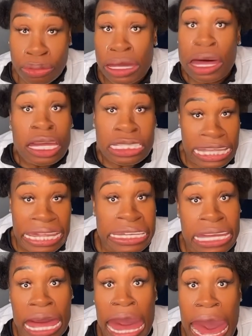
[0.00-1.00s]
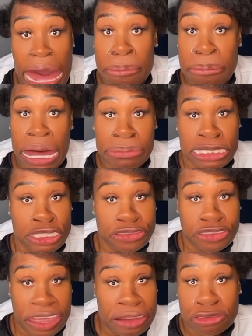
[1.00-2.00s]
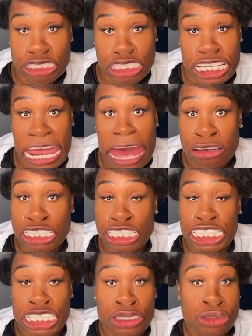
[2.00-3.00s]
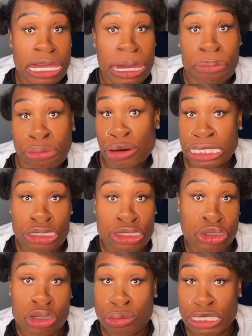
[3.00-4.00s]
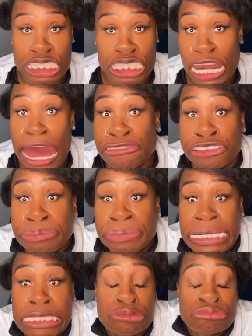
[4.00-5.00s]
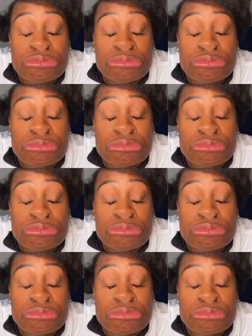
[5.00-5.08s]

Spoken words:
Well, thank God I'm mama's favorite child and she knew that boarding school was not for me.